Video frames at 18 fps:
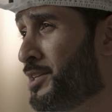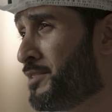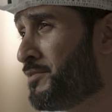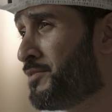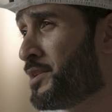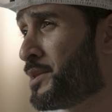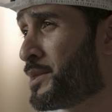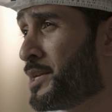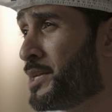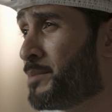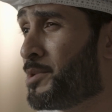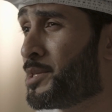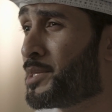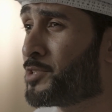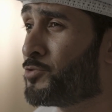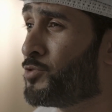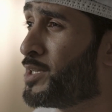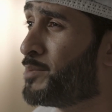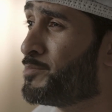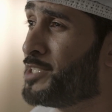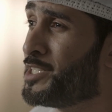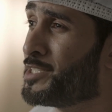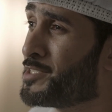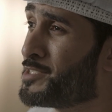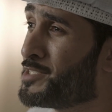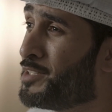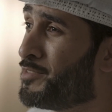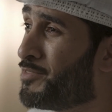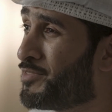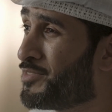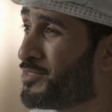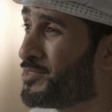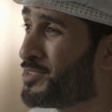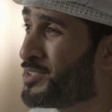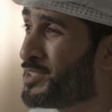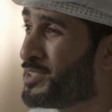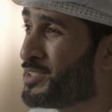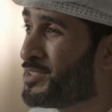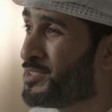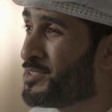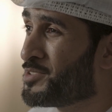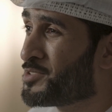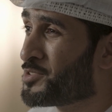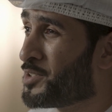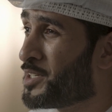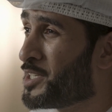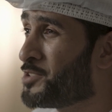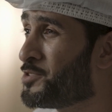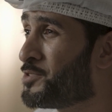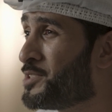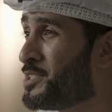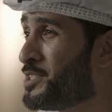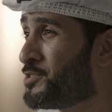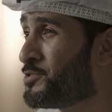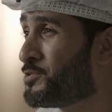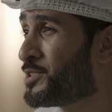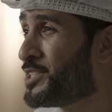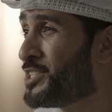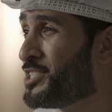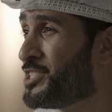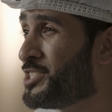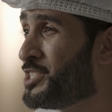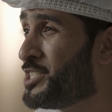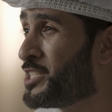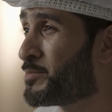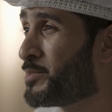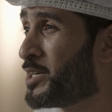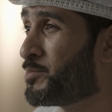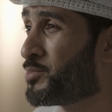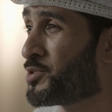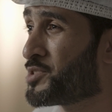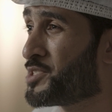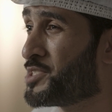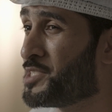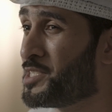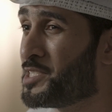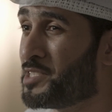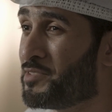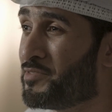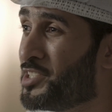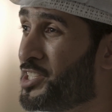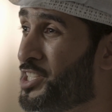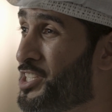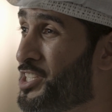every three months it will update itself. So I don't need to re-engineer my processes every